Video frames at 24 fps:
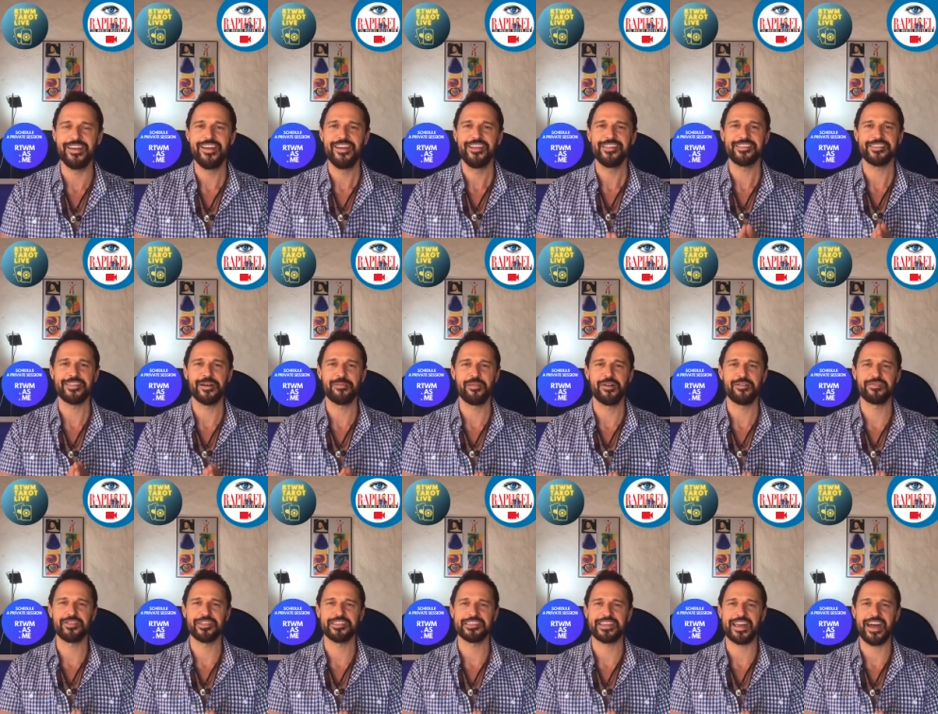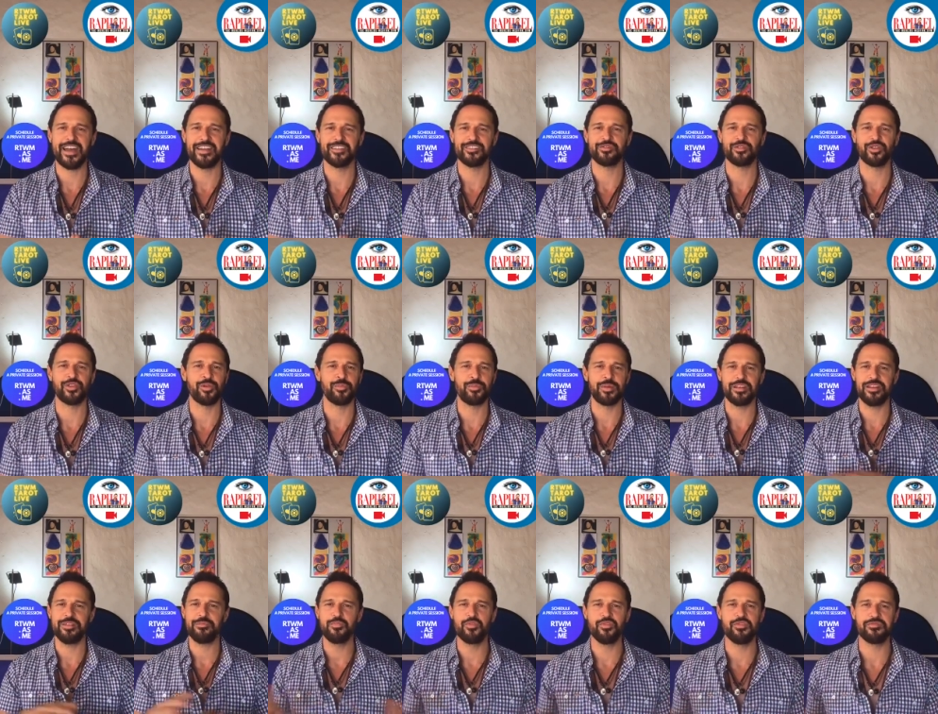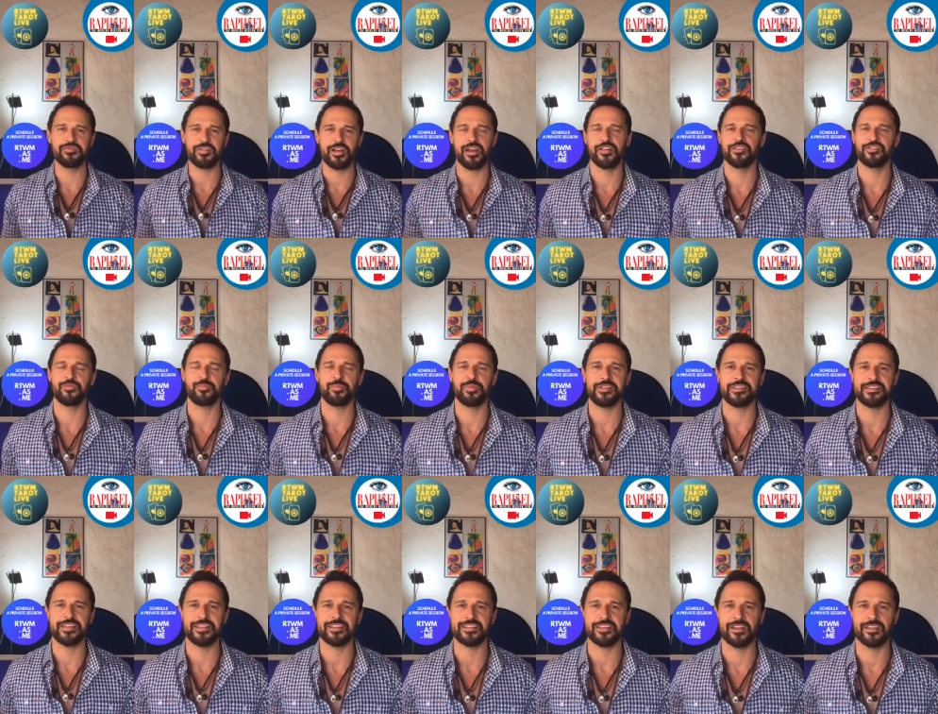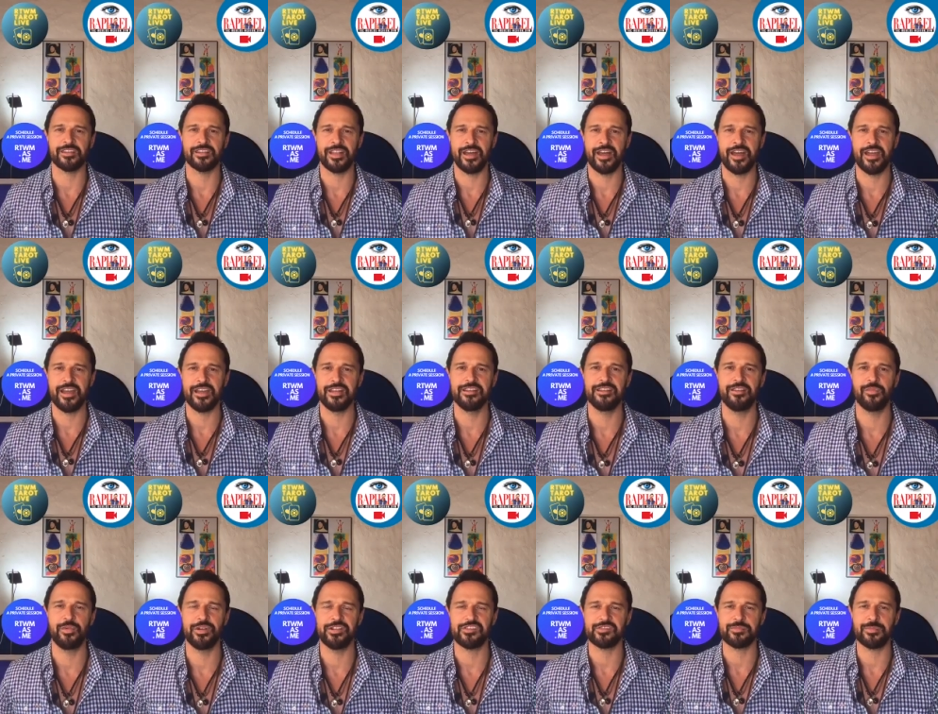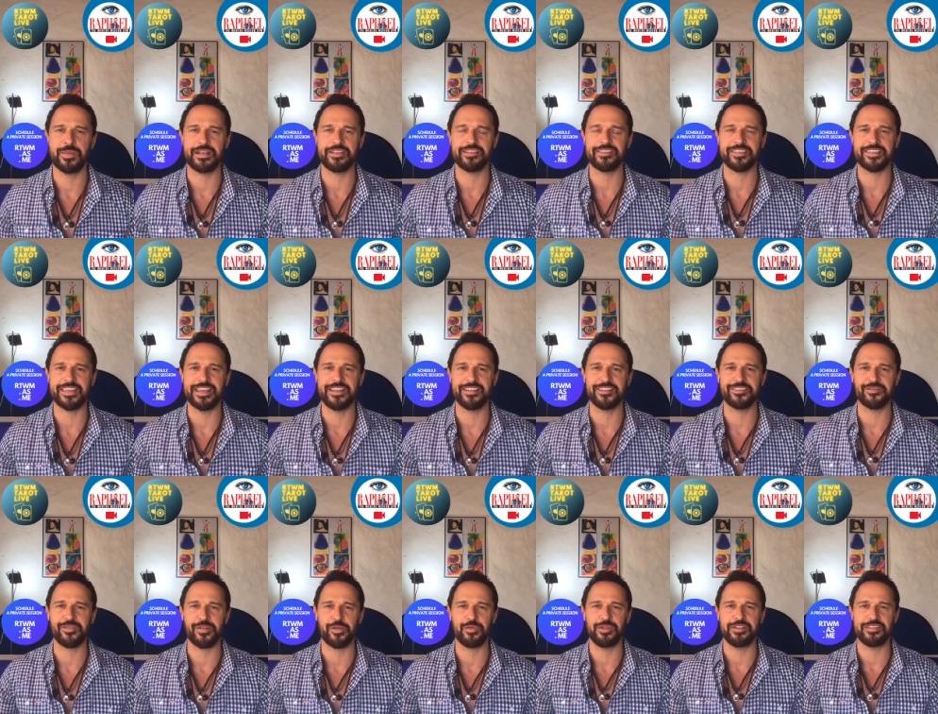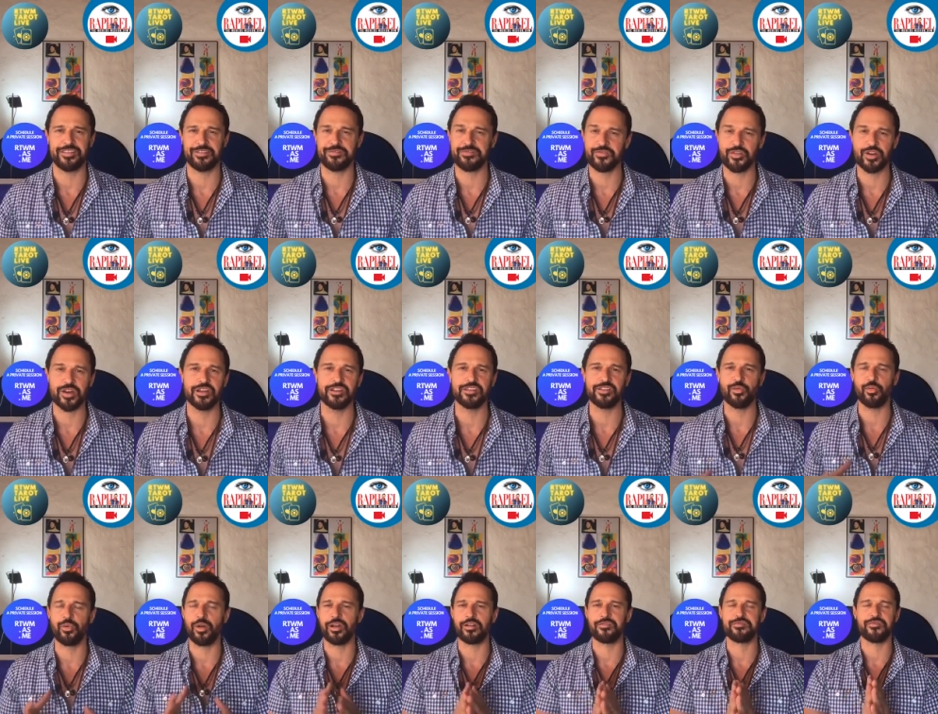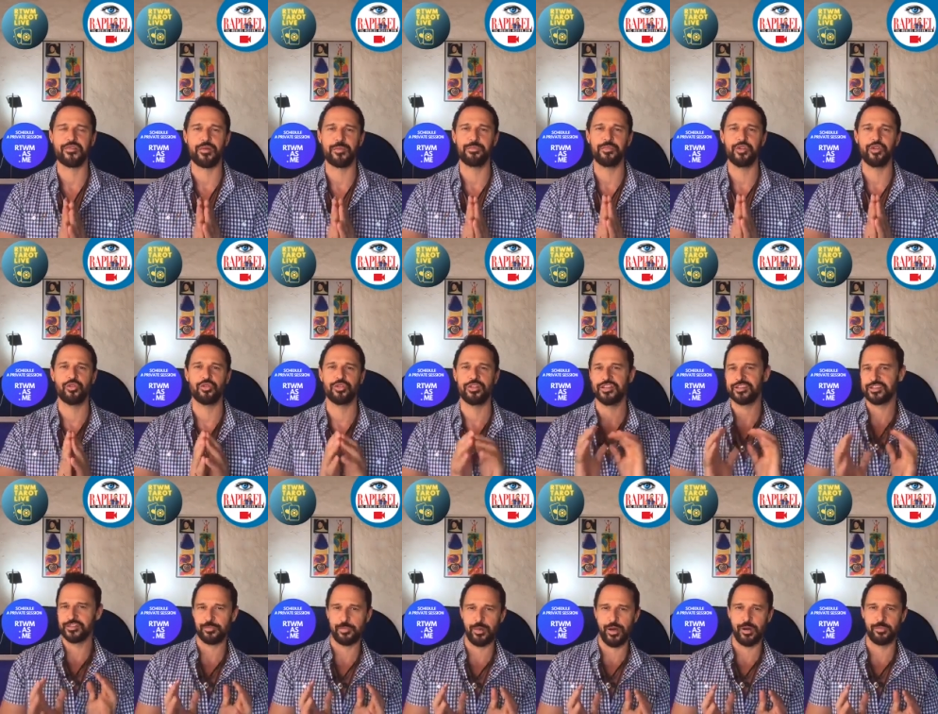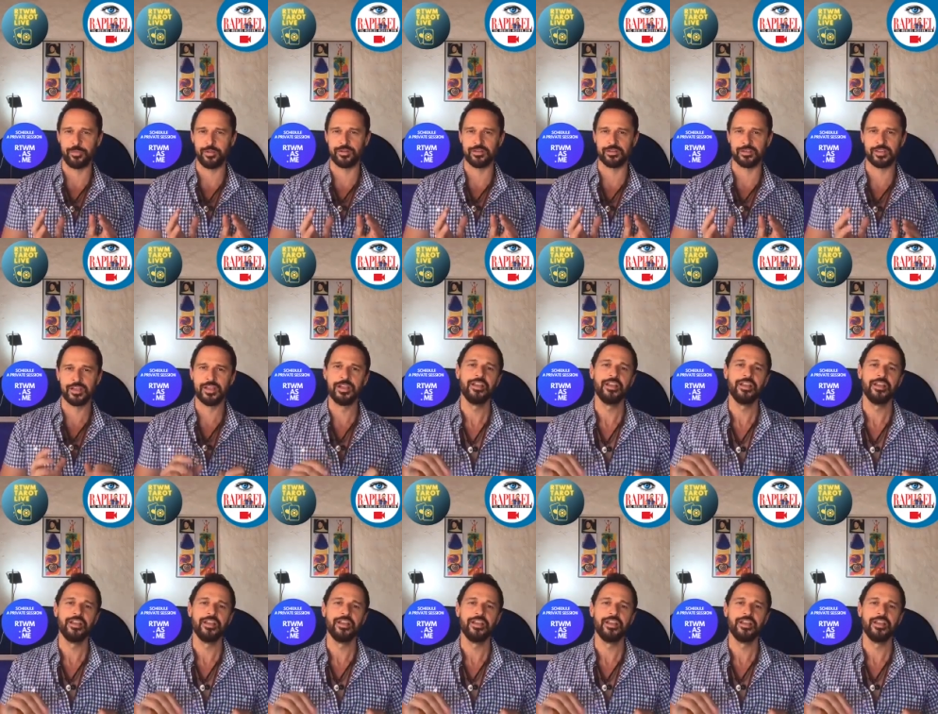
Some of us had to completely move 100% online, which makes things very different. You work from your little bubble.